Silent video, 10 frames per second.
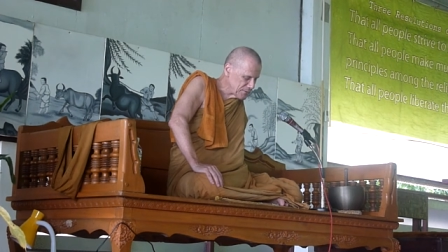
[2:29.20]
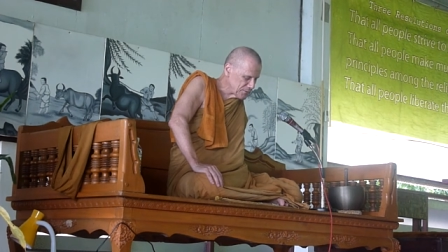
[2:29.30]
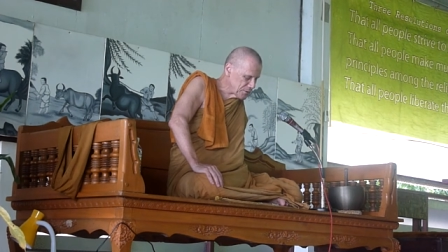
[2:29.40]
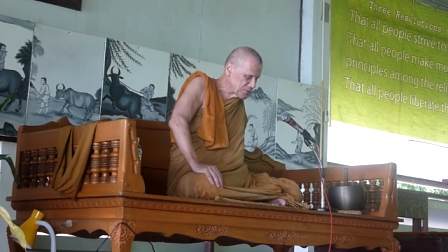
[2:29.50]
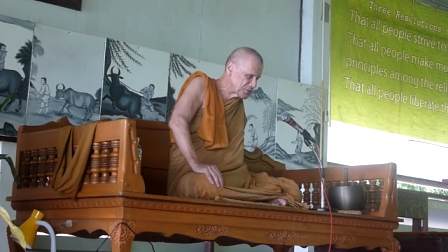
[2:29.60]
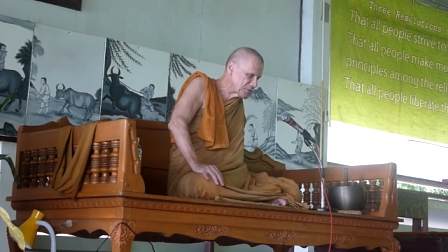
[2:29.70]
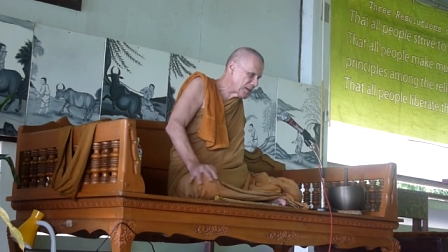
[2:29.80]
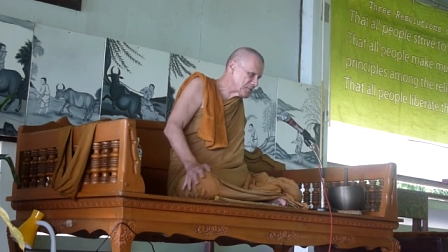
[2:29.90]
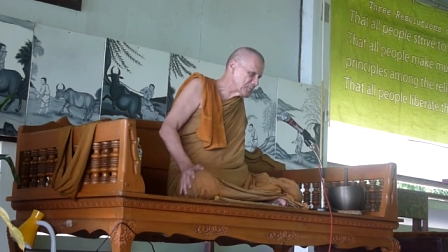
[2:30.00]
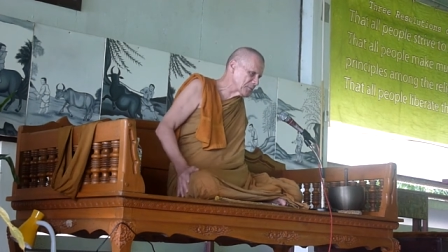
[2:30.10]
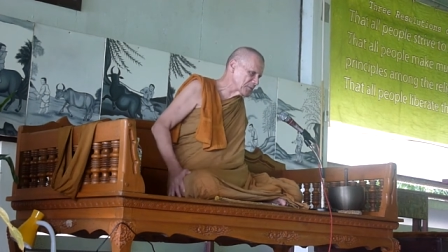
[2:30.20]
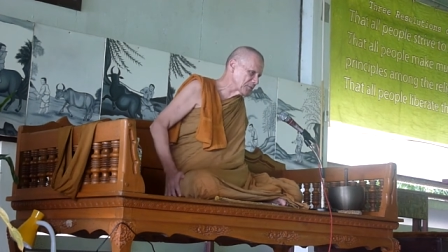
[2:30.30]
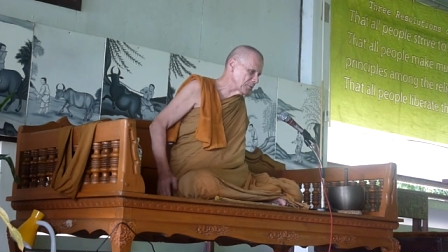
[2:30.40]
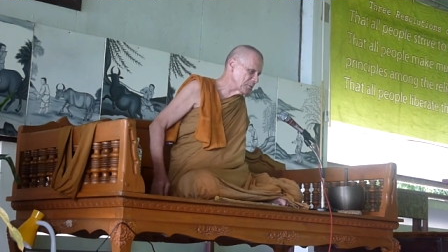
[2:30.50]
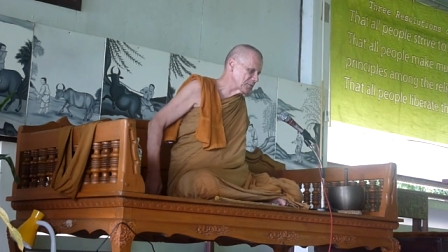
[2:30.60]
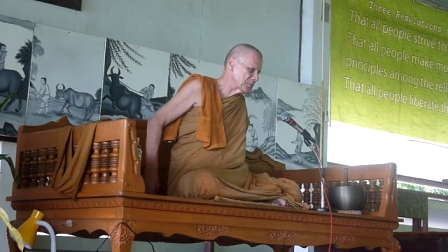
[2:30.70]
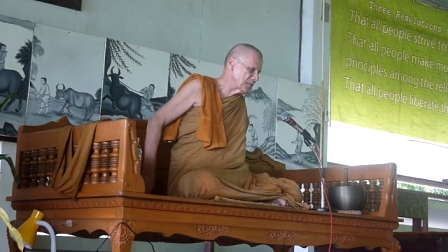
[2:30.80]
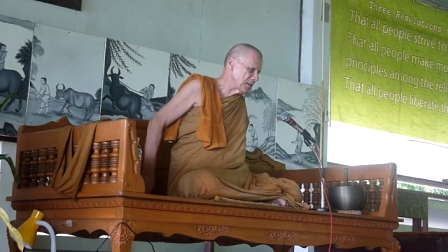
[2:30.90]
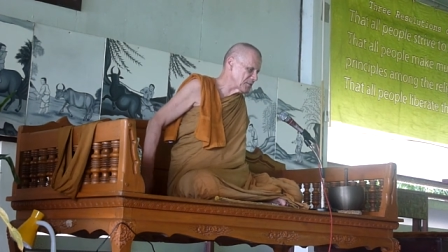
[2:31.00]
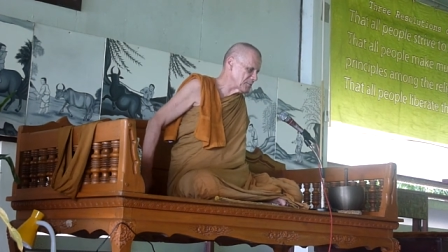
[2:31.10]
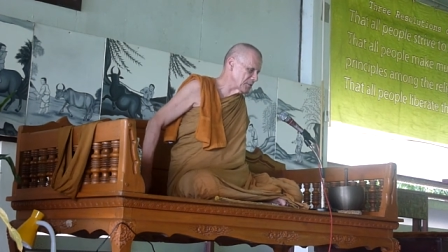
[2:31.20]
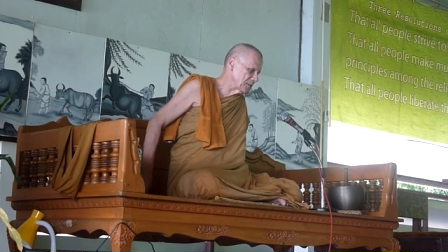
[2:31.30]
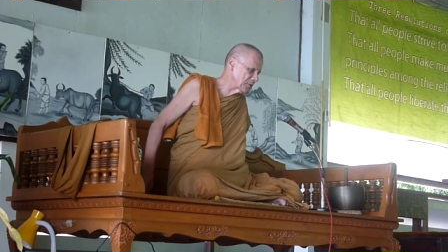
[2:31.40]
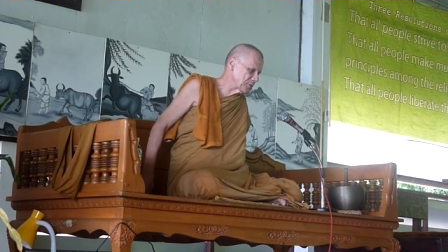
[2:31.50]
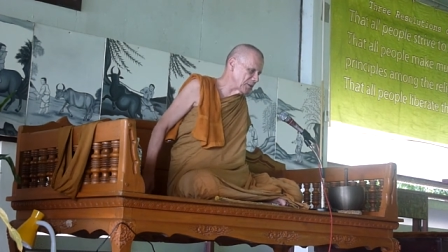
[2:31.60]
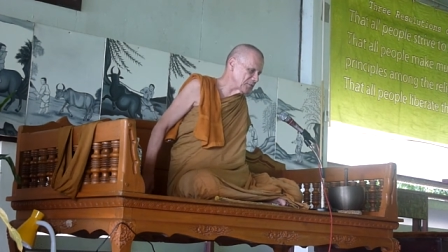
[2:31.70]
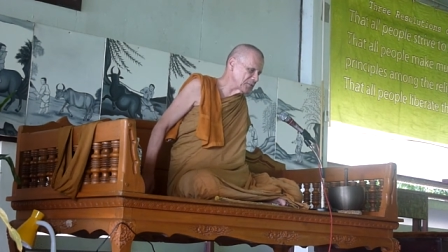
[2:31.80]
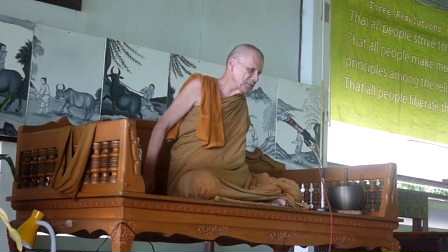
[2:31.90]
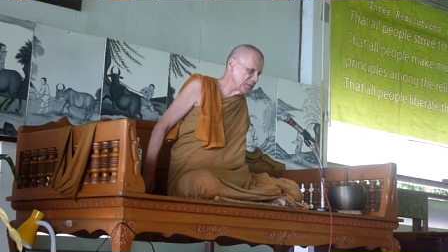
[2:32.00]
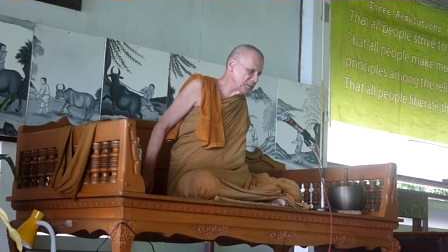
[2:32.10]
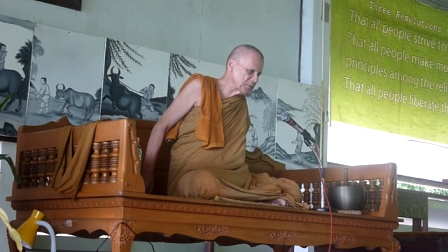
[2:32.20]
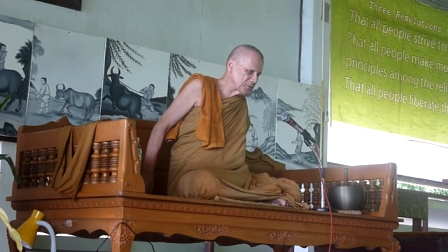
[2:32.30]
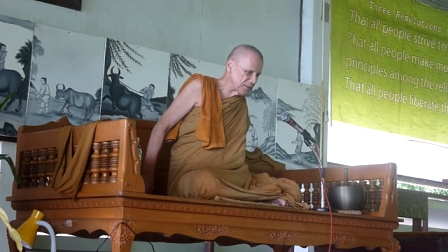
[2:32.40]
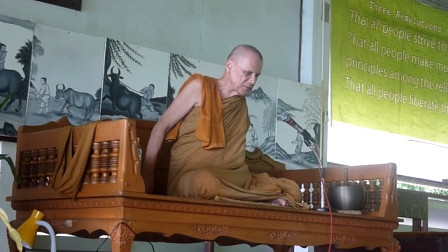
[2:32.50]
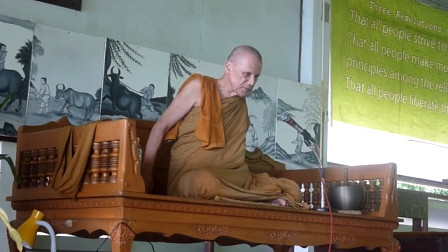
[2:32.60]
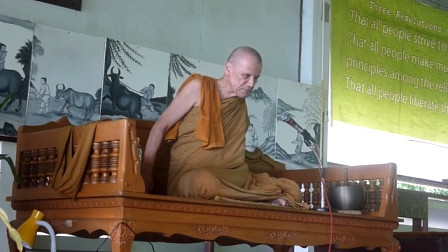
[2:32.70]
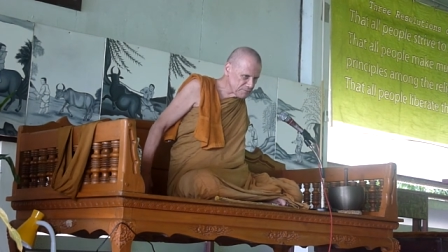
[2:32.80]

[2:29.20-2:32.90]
So it's attachment, it's always attachment. It creates an ego sense.